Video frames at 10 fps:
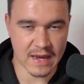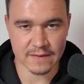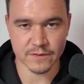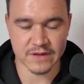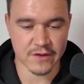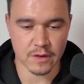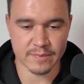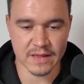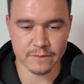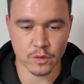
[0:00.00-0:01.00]
advertising
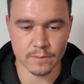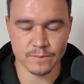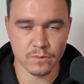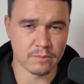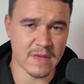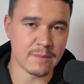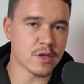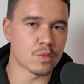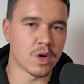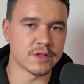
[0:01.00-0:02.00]
platform. Maybe
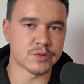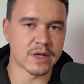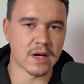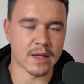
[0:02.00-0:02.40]
you're wondering,